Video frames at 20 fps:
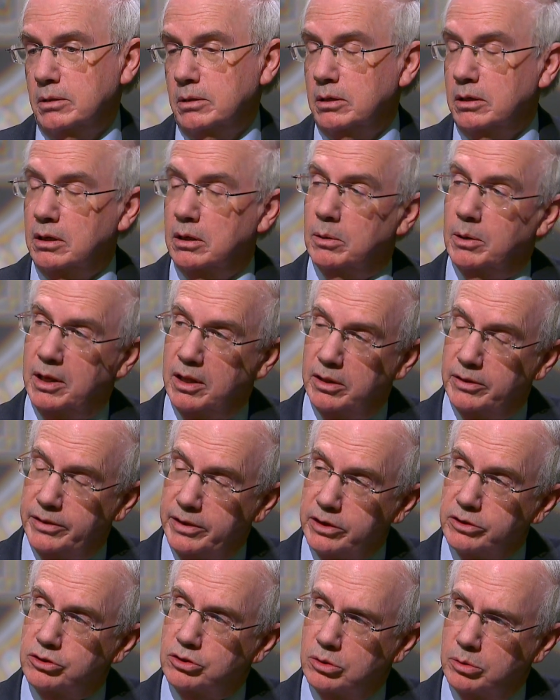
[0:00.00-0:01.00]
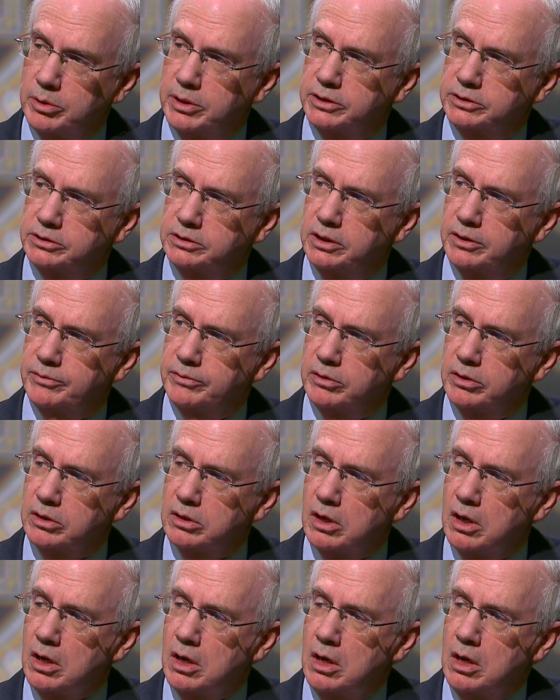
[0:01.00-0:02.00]
health history is
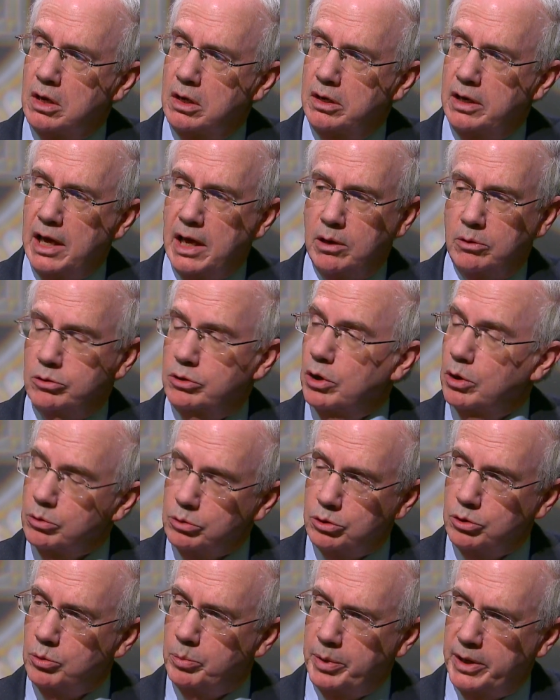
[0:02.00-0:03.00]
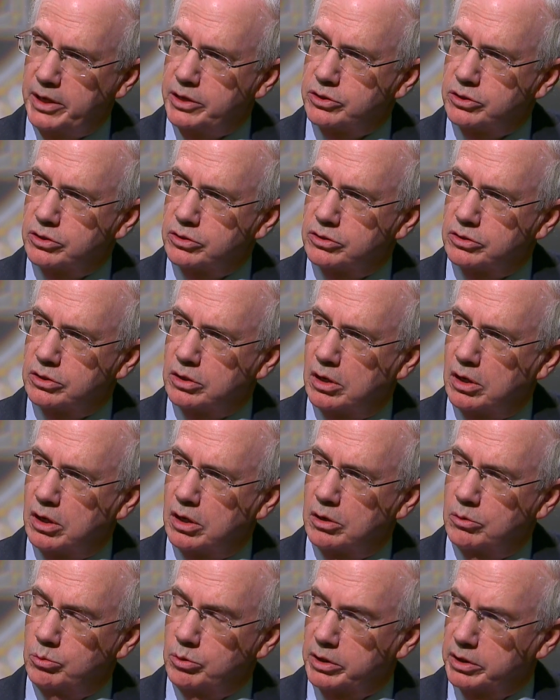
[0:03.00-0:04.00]
different, now no two patients
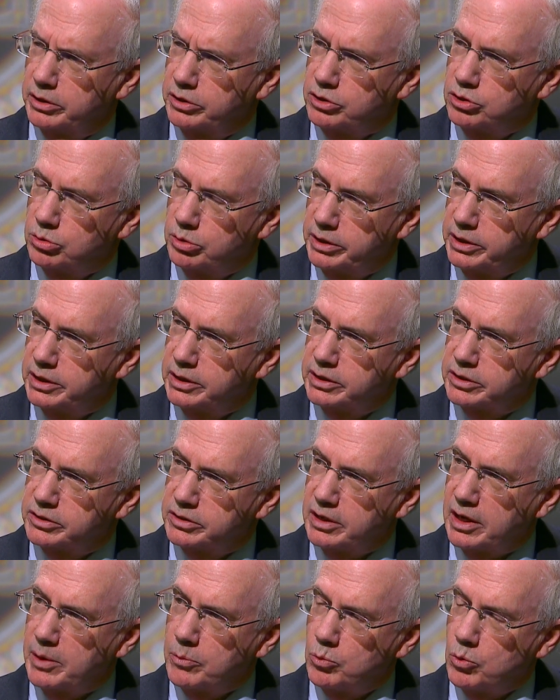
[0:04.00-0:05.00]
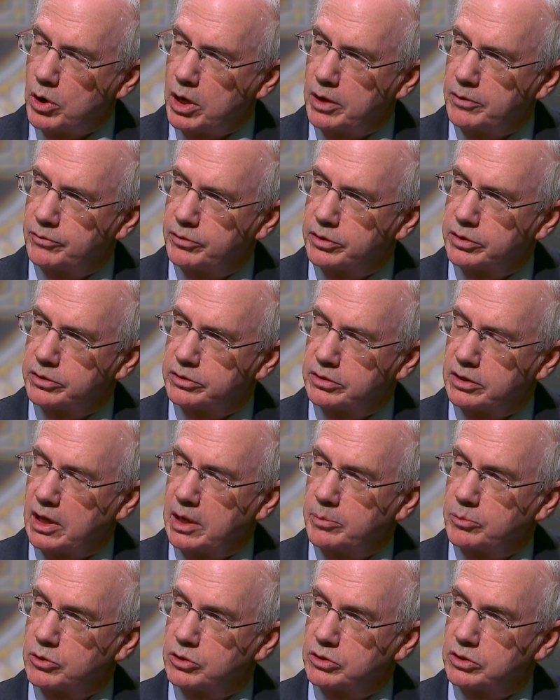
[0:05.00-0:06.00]
are really treated the same way for the
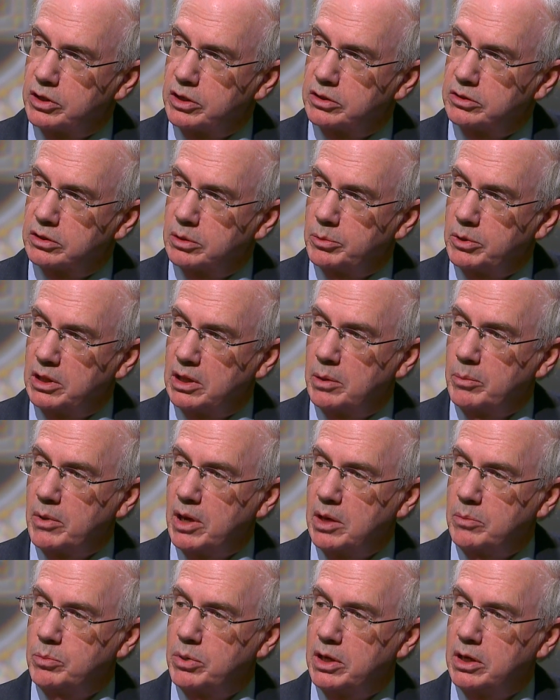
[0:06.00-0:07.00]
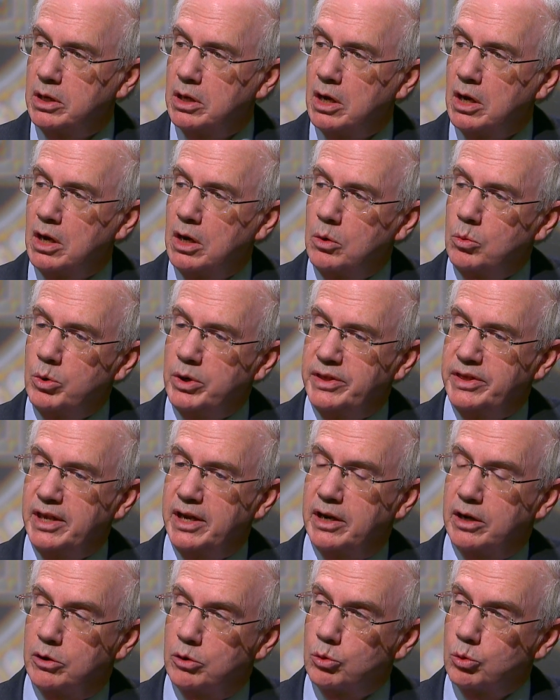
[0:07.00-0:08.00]
same disease. I mean, they may be
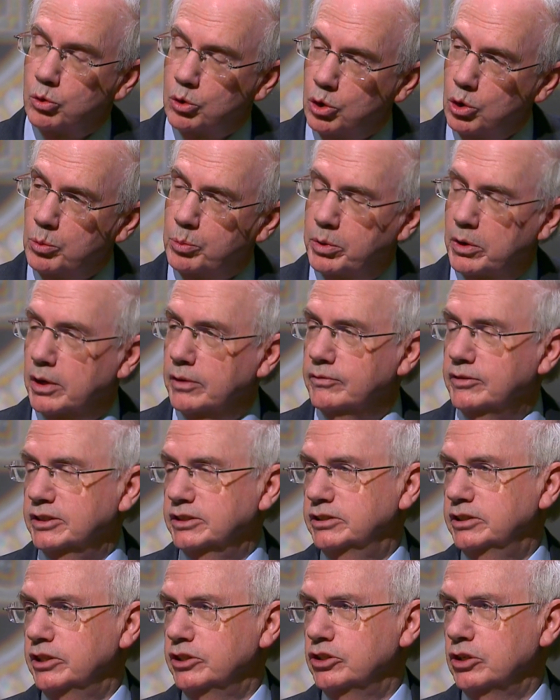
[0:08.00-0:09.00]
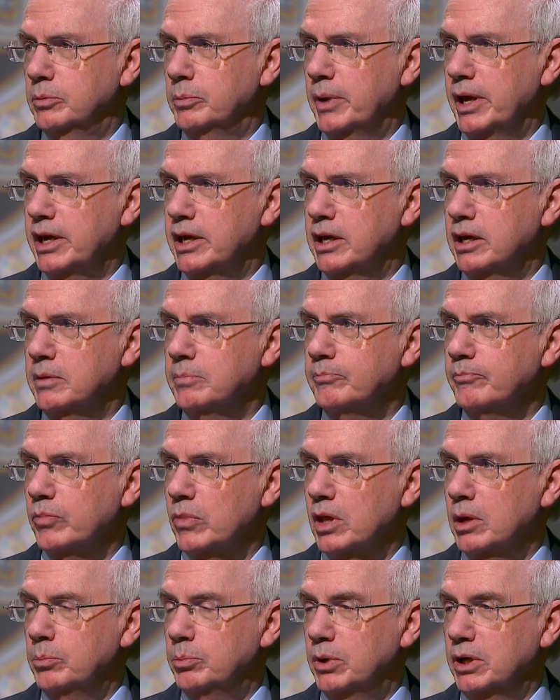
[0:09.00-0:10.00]
within a group of decision making,
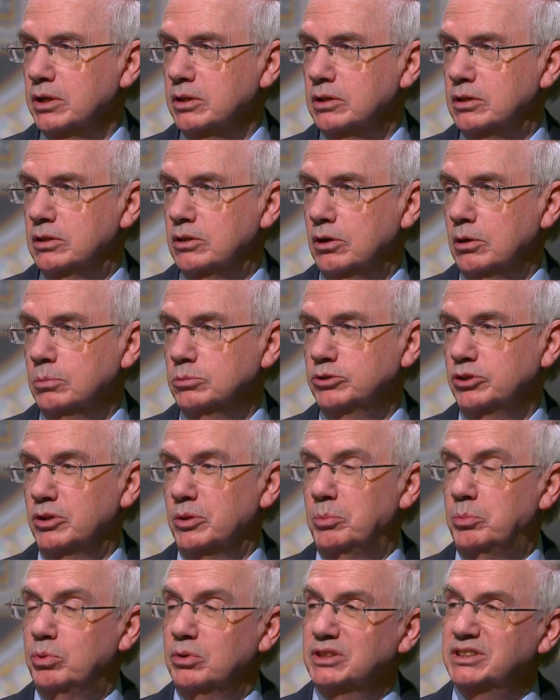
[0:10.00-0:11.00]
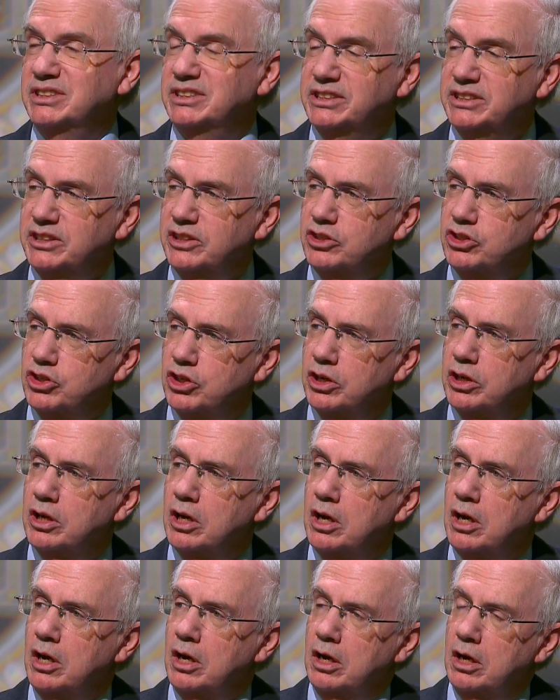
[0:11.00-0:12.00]
but in terms of the precision
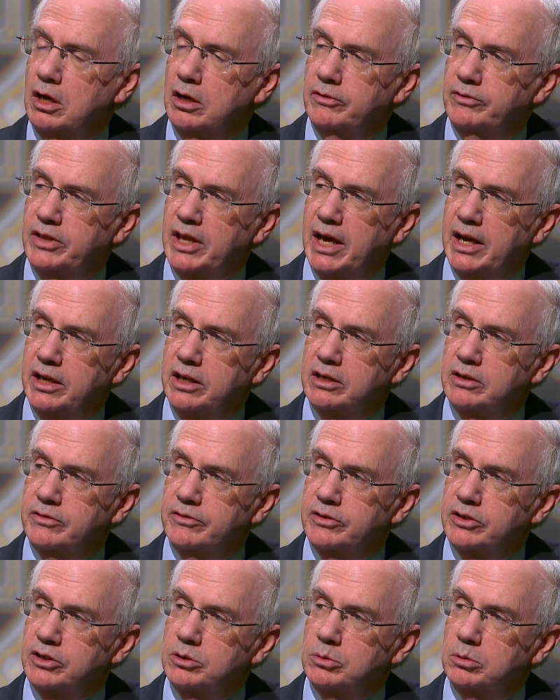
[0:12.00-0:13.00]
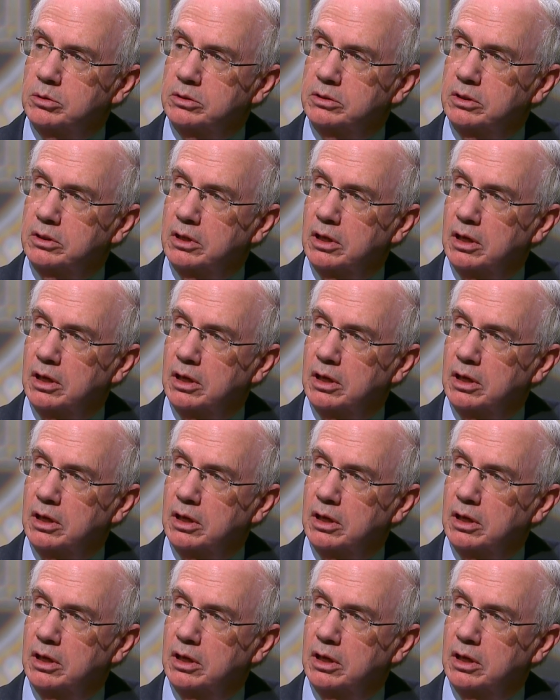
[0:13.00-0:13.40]
of that individual